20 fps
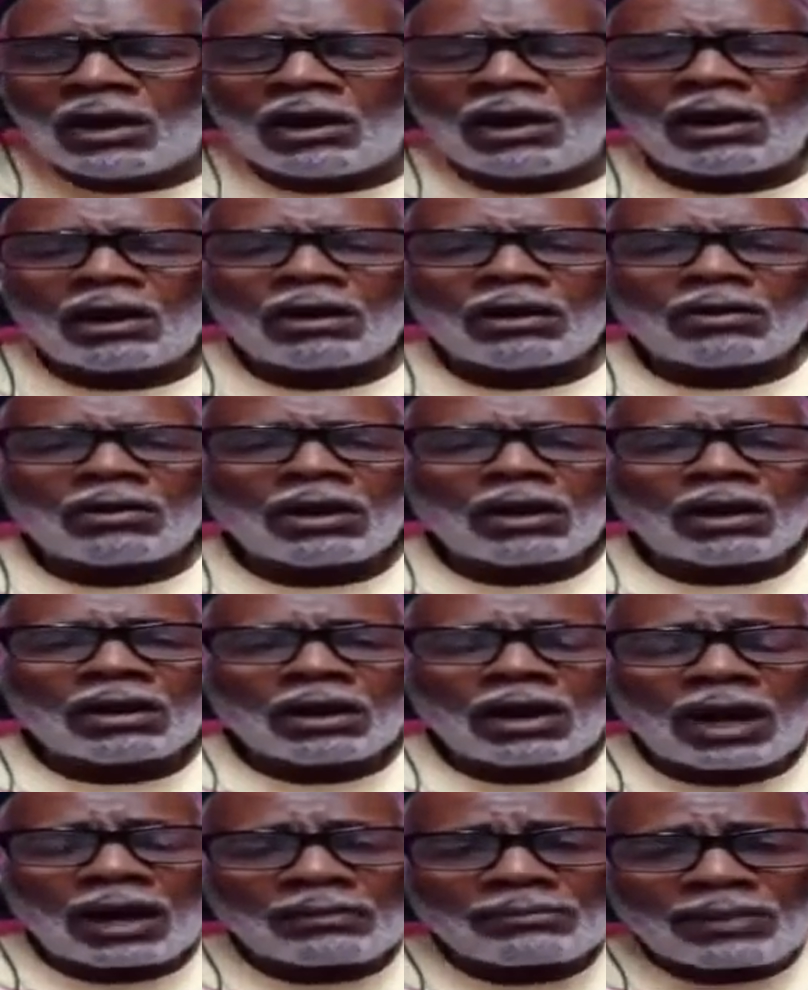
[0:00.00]

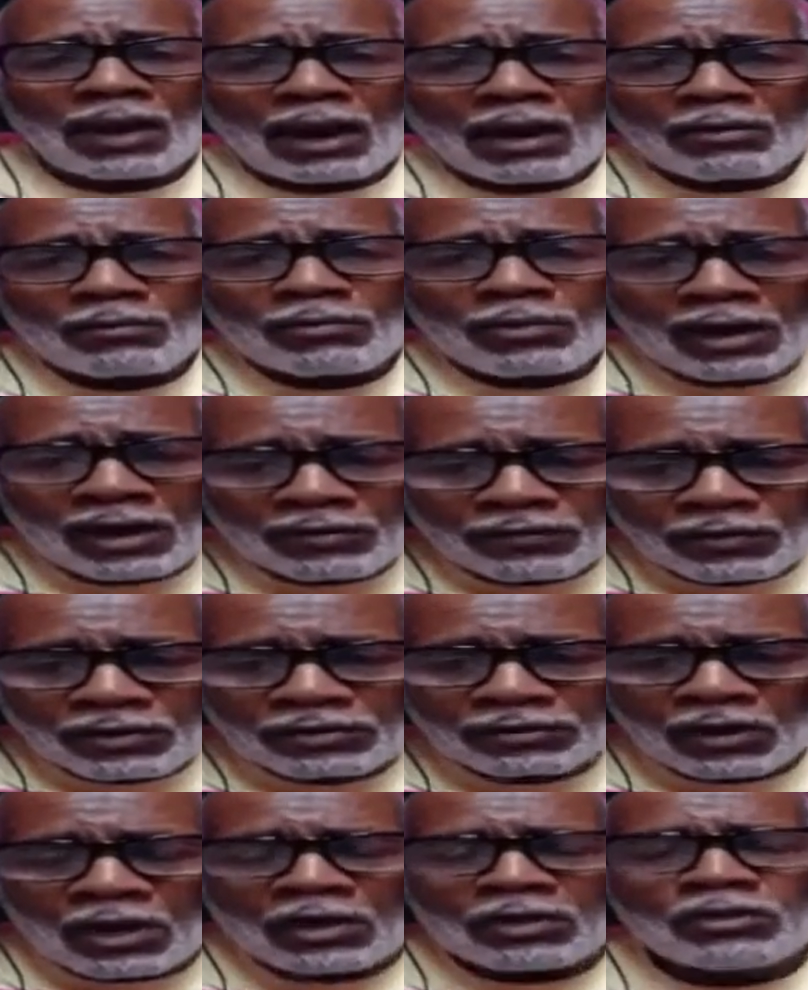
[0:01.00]
How about
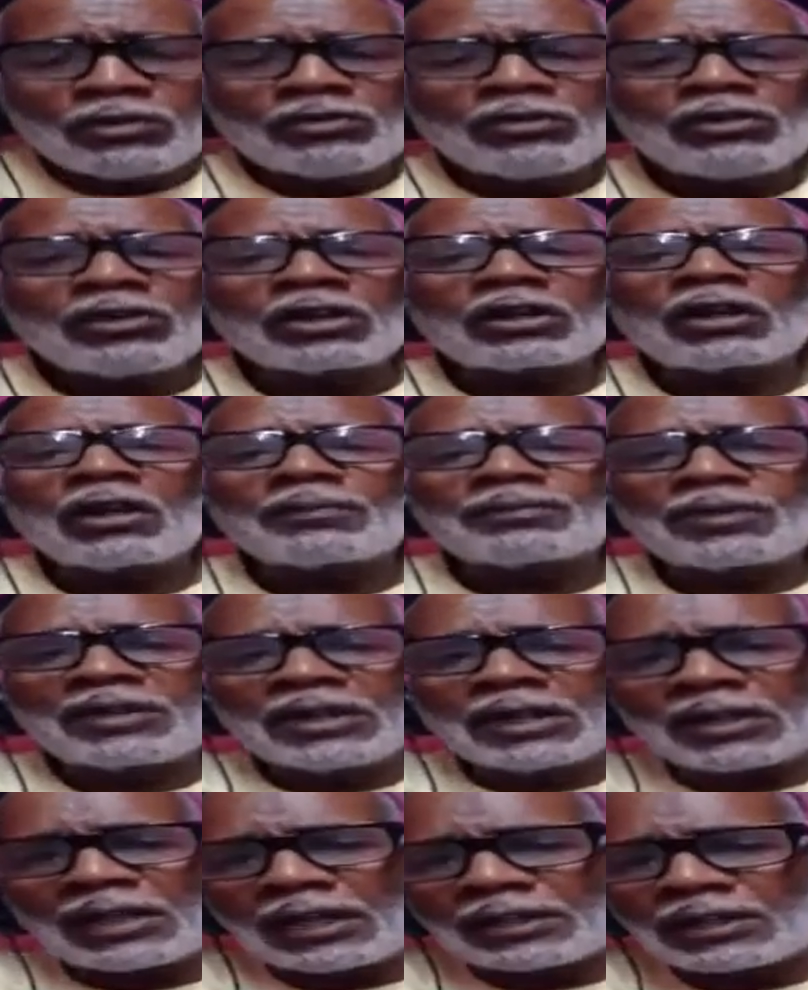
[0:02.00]
reverence? You look up to
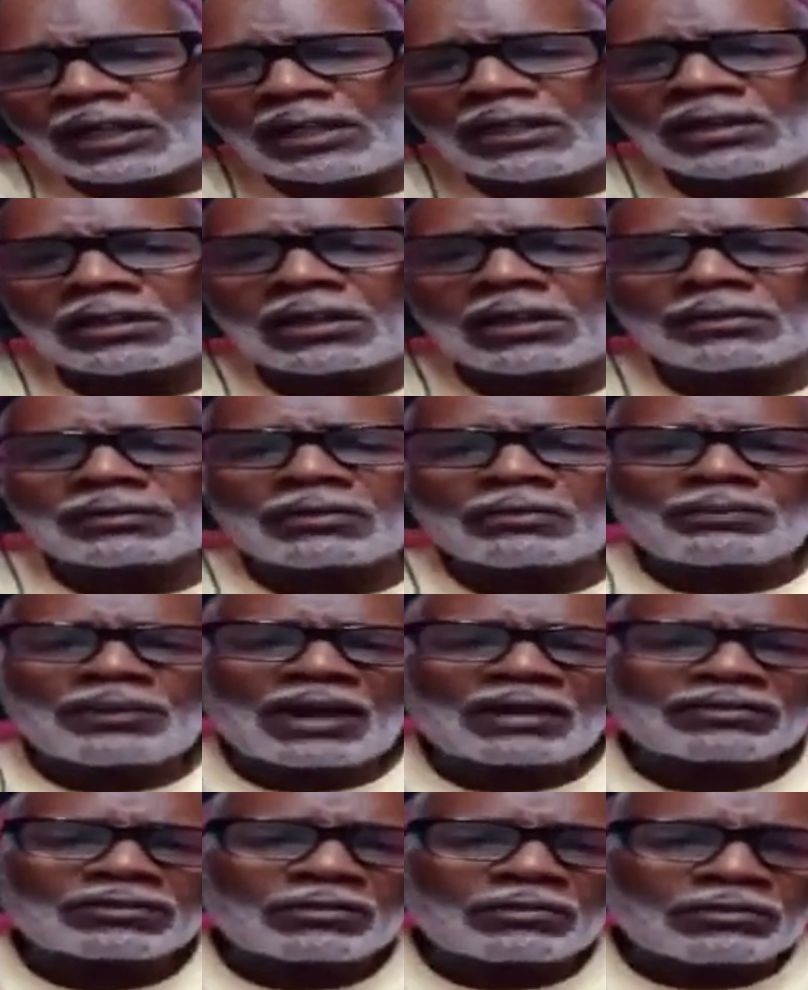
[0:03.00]
them like they look up to
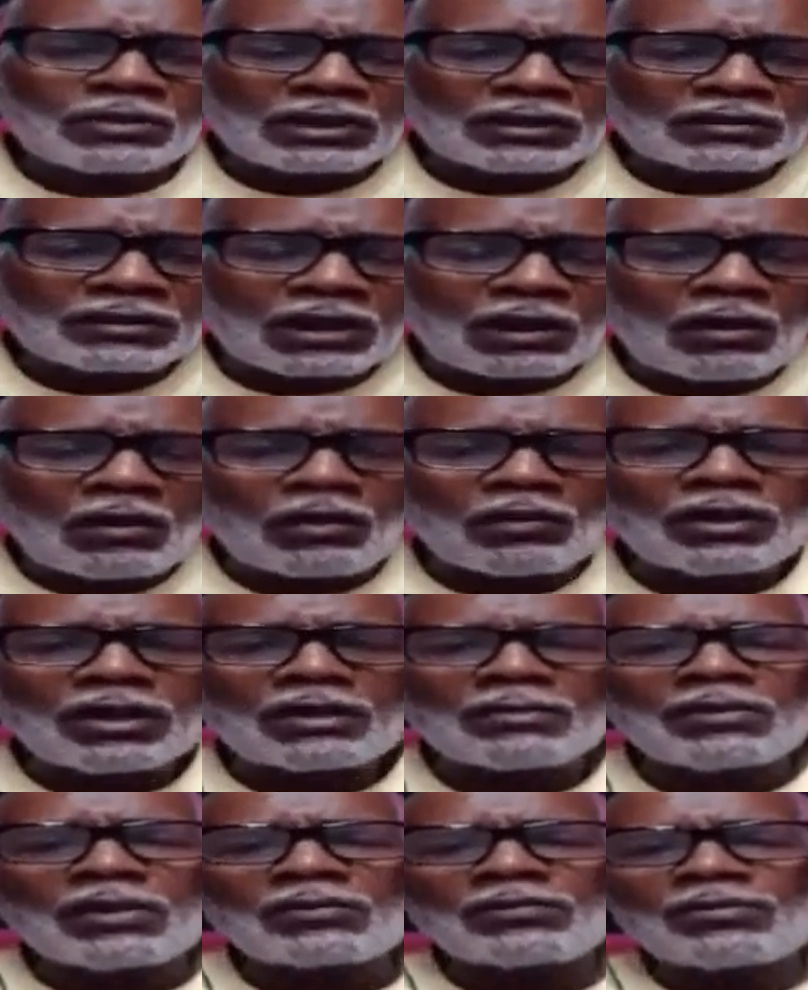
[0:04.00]
Pastor Willis. They hold
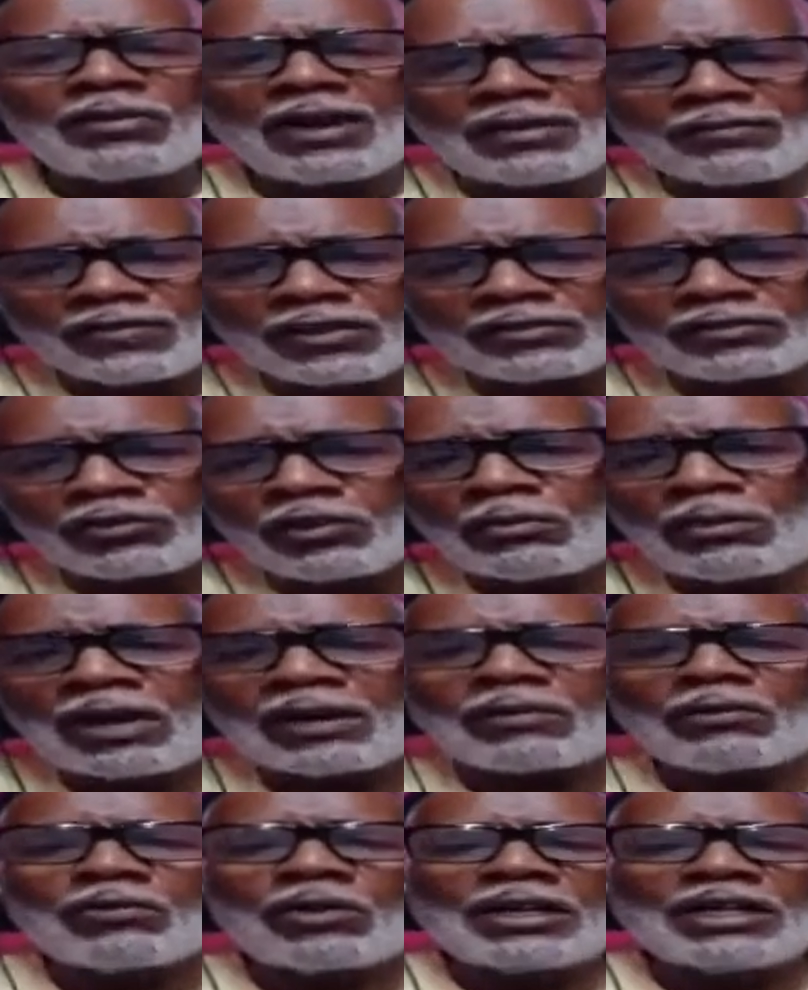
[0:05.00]
him in reverence no
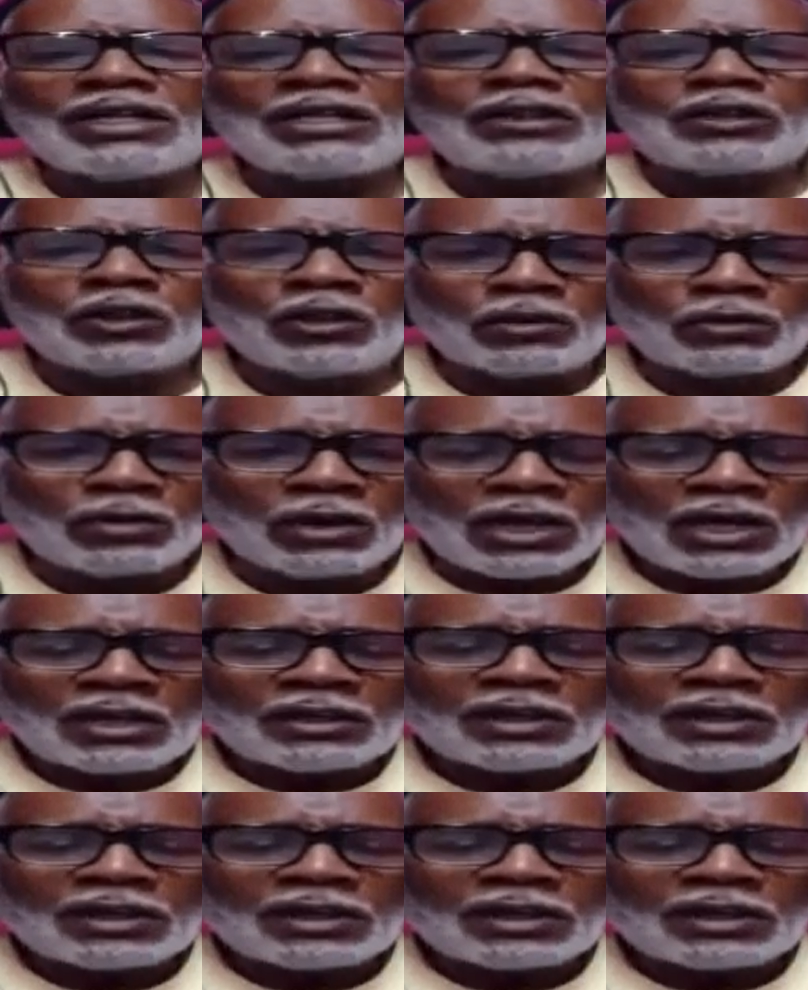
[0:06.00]
matter what he do.